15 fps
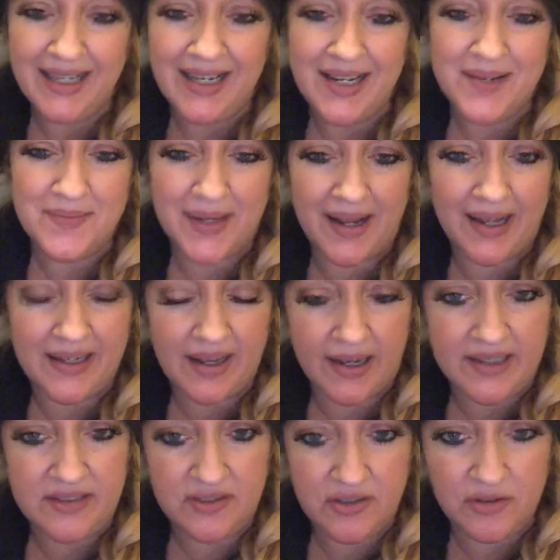but I
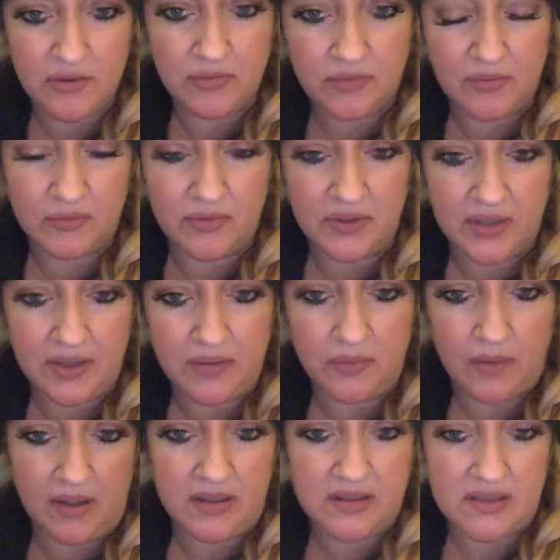do really
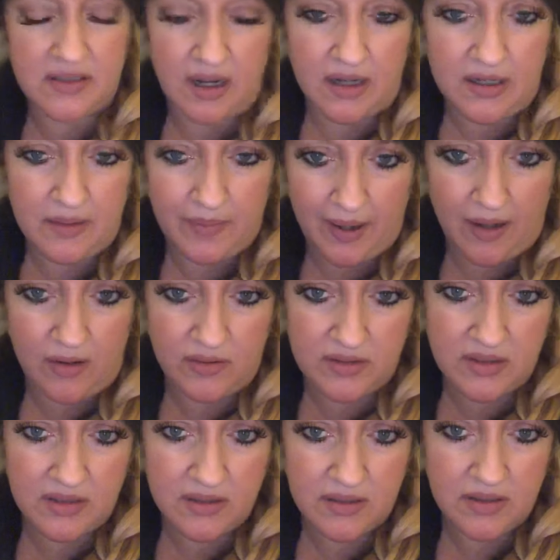want to talk about
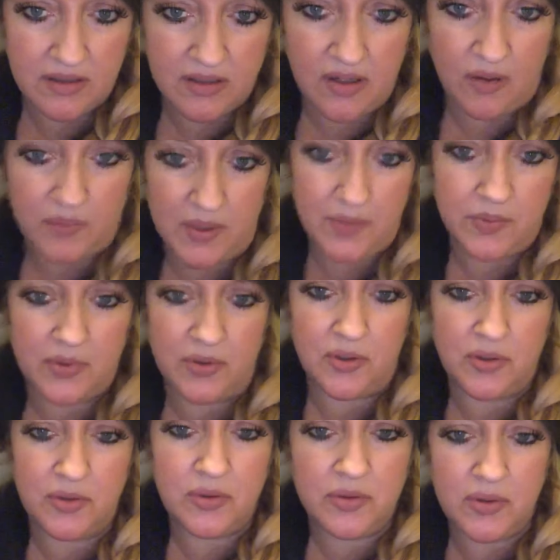people
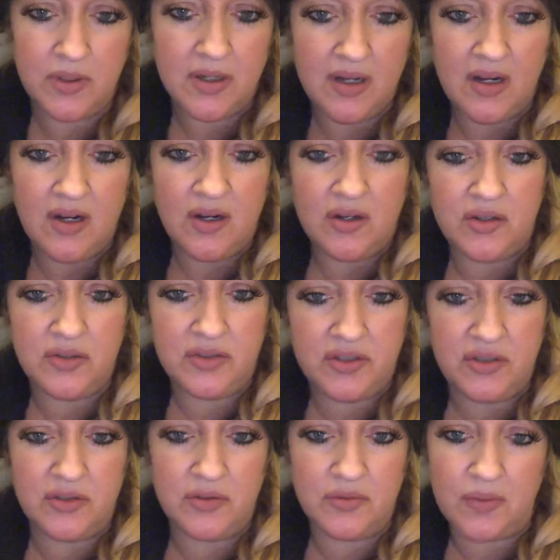who
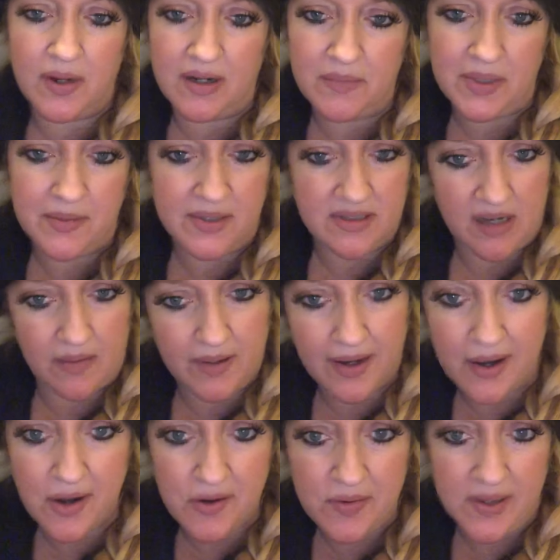do want to maybe stop
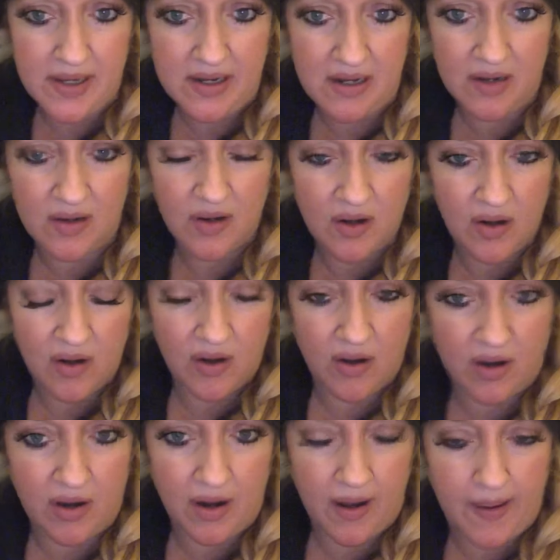heroin,
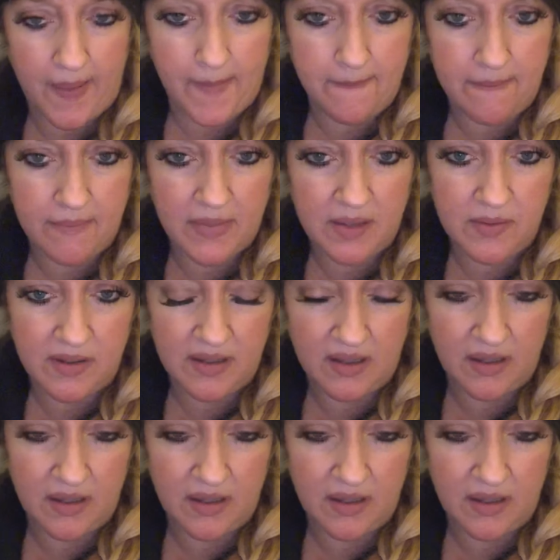or maybe